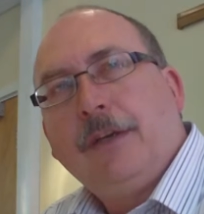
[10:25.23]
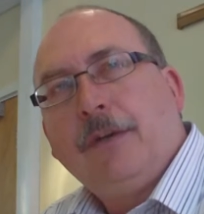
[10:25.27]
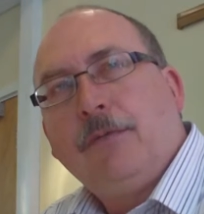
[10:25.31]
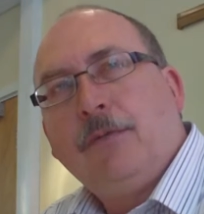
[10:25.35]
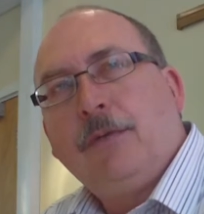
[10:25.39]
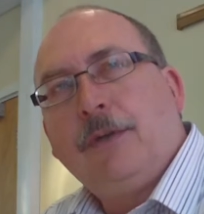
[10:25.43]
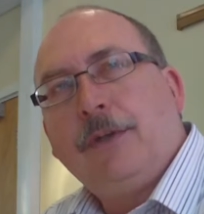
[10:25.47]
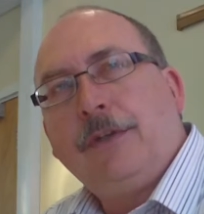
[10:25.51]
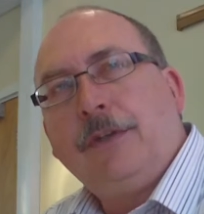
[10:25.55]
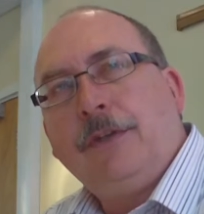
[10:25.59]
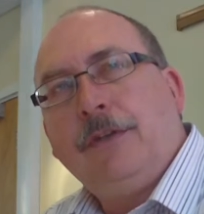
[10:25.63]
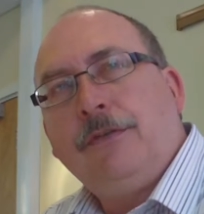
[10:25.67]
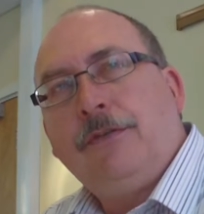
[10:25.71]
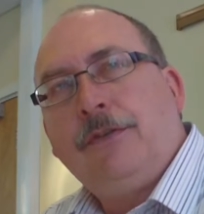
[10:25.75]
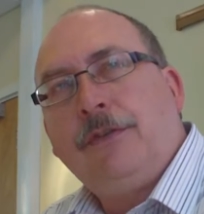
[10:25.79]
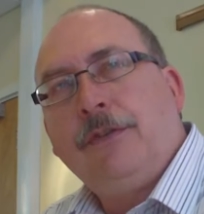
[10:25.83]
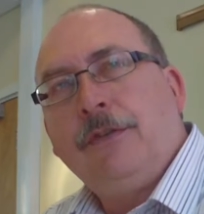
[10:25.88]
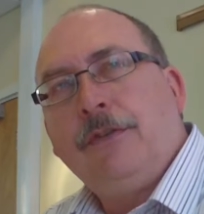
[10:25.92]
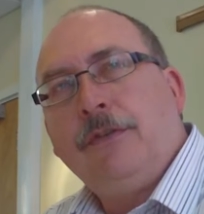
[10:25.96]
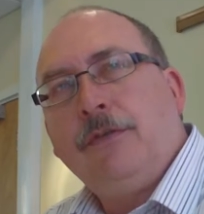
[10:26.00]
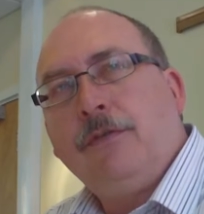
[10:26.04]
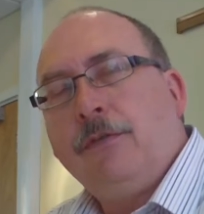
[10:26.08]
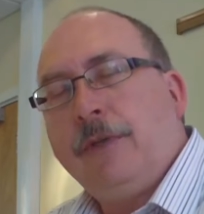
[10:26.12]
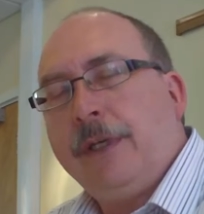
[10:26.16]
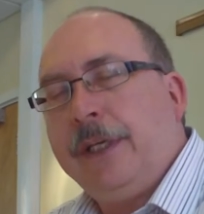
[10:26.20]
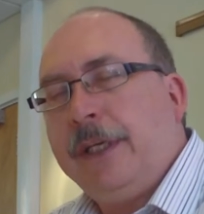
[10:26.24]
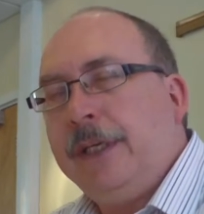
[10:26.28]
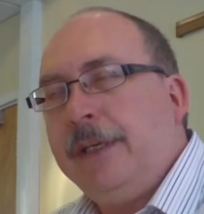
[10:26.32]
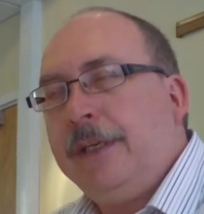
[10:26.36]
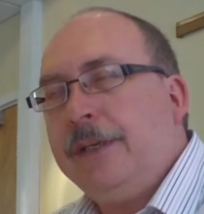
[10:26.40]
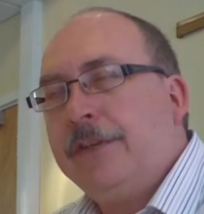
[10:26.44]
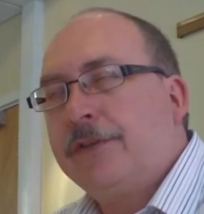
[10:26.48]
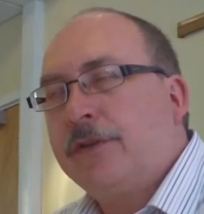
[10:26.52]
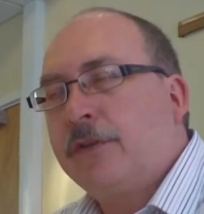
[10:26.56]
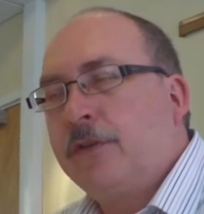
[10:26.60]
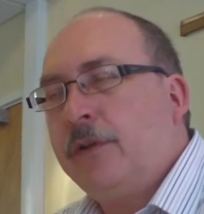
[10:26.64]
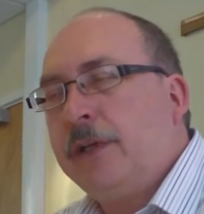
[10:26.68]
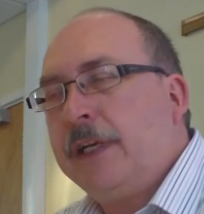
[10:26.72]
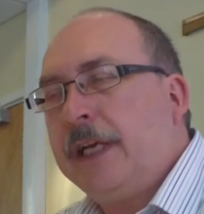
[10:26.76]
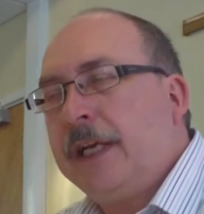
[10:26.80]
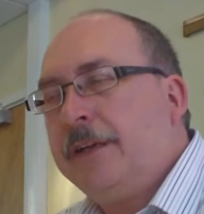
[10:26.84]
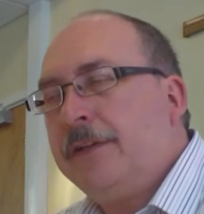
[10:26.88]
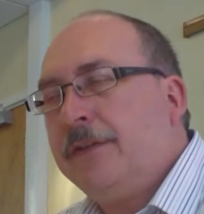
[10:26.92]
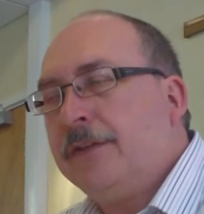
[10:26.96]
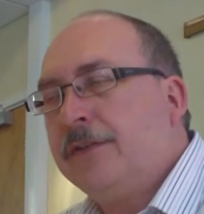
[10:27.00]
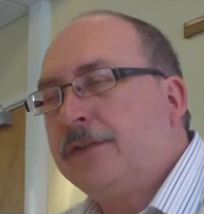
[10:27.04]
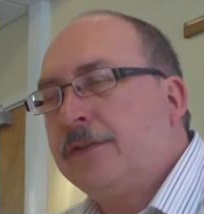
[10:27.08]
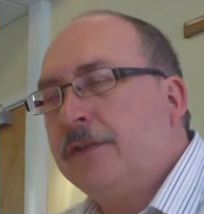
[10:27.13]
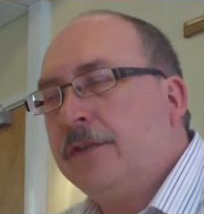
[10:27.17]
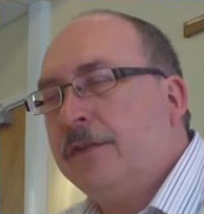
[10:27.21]
What you do is create
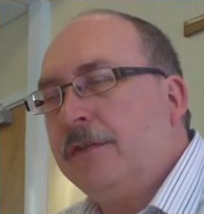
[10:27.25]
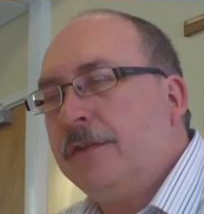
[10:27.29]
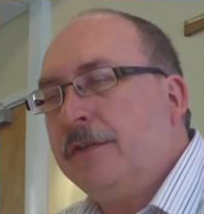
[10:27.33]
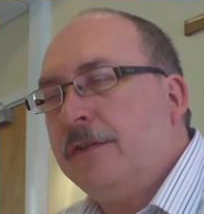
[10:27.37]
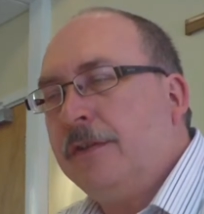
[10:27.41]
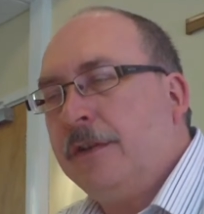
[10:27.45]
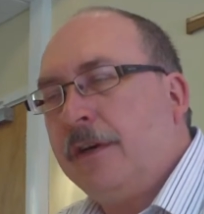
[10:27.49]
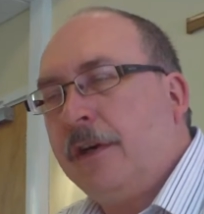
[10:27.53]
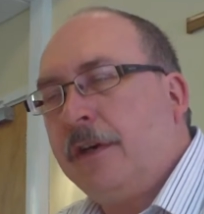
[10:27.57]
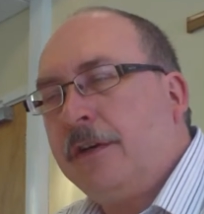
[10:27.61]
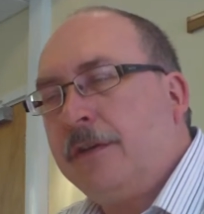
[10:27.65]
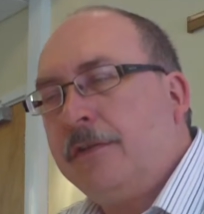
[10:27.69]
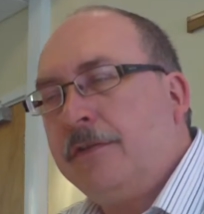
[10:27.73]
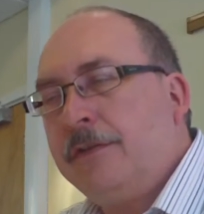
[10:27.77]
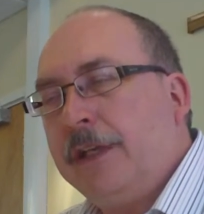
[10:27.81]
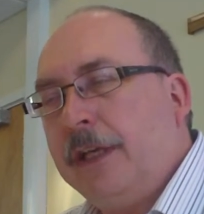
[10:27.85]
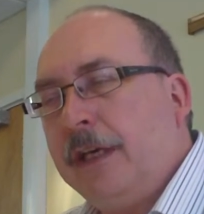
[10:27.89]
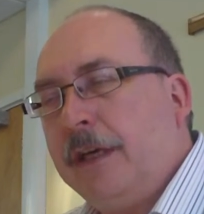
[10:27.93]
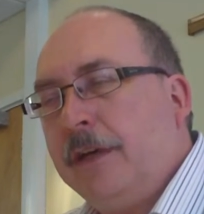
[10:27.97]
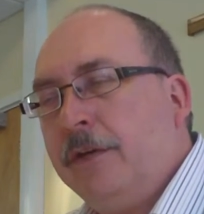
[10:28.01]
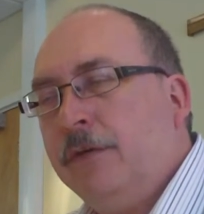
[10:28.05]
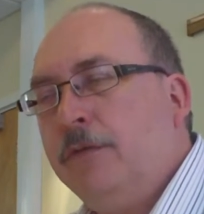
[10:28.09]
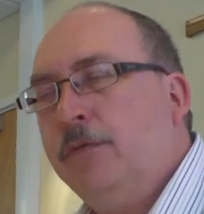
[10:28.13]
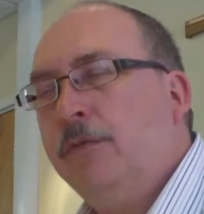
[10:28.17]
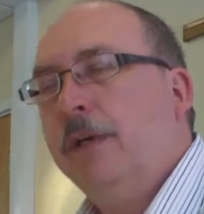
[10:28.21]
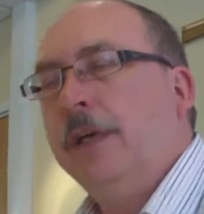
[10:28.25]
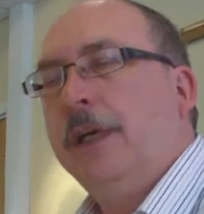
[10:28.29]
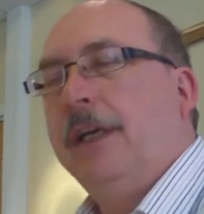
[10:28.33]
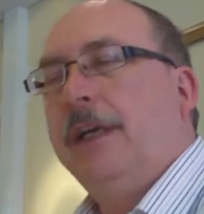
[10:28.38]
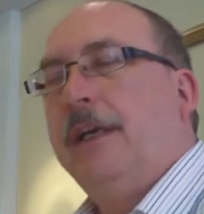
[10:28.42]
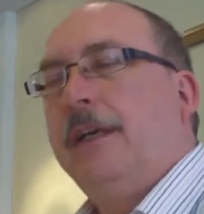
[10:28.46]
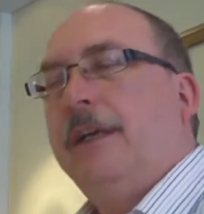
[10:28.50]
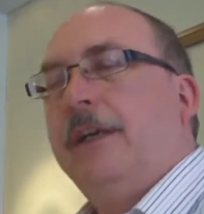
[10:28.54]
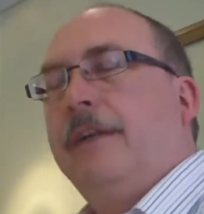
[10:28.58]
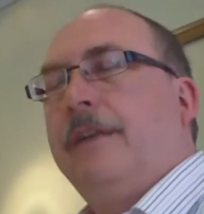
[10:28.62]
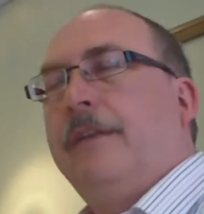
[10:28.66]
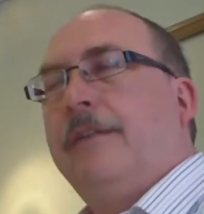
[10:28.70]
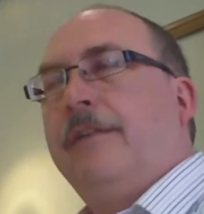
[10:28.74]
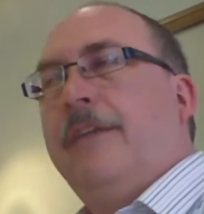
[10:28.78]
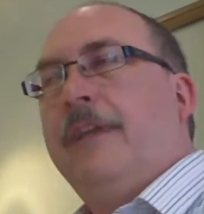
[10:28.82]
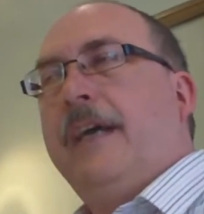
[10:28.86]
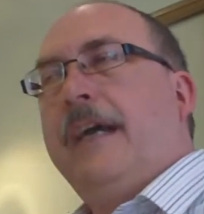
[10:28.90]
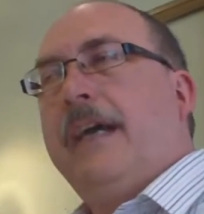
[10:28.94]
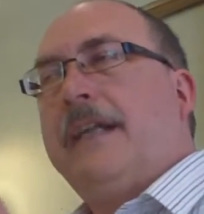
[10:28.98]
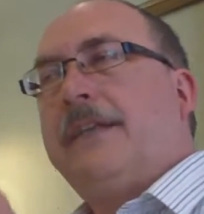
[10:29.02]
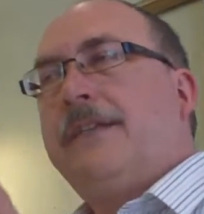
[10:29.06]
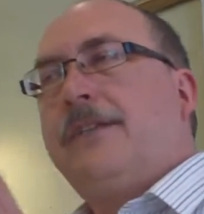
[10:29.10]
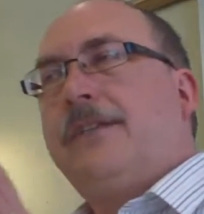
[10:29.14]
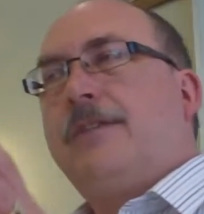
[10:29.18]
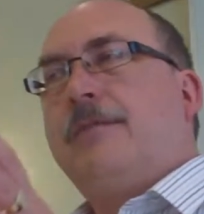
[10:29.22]
a scenario
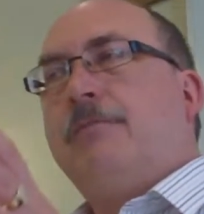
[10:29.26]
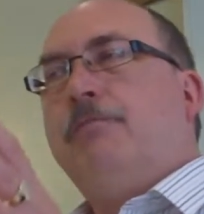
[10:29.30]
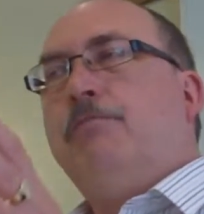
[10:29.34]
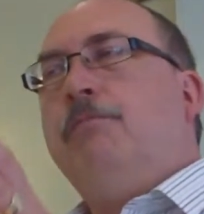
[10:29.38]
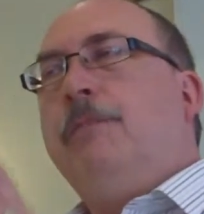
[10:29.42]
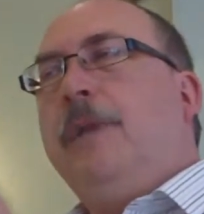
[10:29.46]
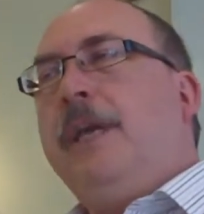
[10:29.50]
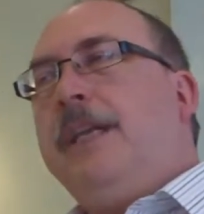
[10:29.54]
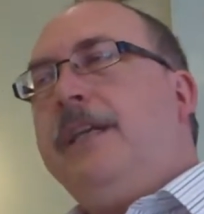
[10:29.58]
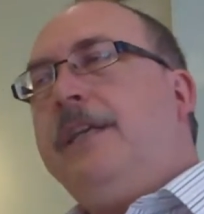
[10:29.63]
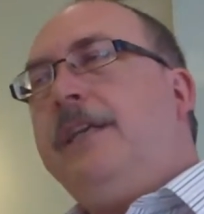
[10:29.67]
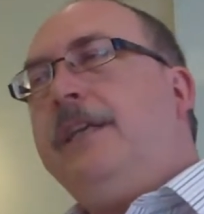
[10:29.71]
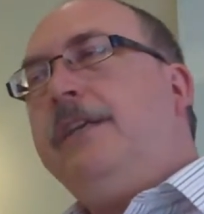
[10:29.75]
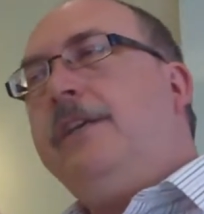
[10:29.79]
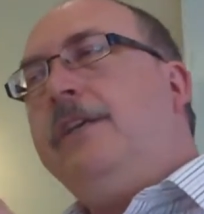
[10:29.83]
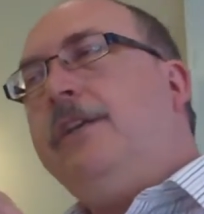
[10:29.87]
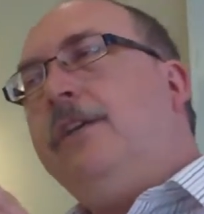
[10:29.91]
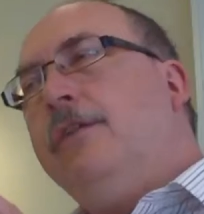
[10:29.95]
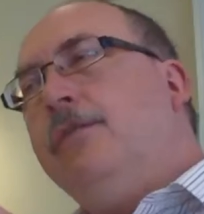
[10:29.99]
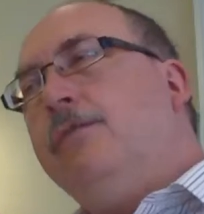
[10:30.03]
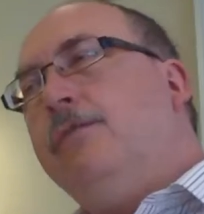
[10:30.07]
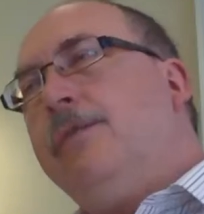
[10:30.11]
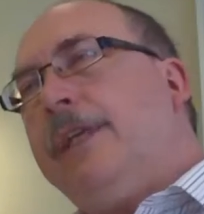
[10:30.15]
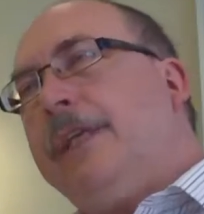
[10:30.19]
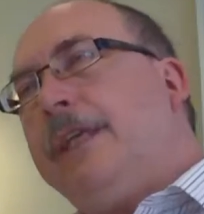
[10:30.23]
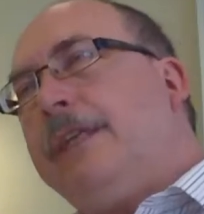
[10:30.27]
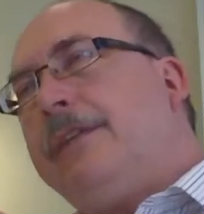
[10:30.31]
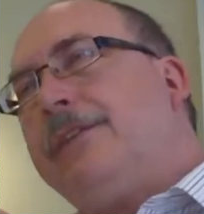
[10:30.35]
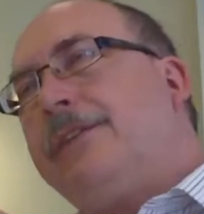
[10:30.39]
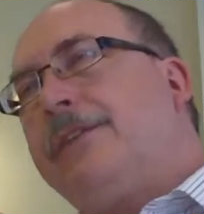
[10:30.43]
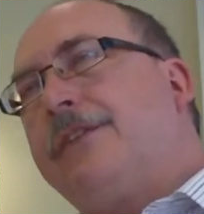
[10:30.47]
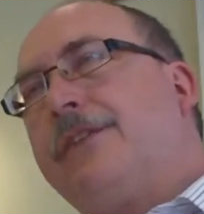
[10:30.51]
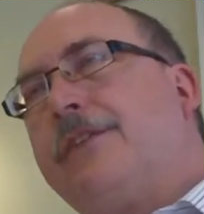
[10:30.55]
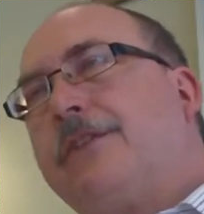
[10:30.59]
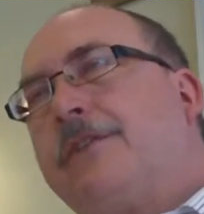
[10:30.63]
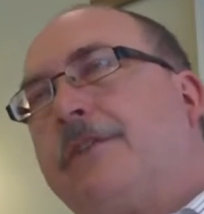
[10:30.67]
that many units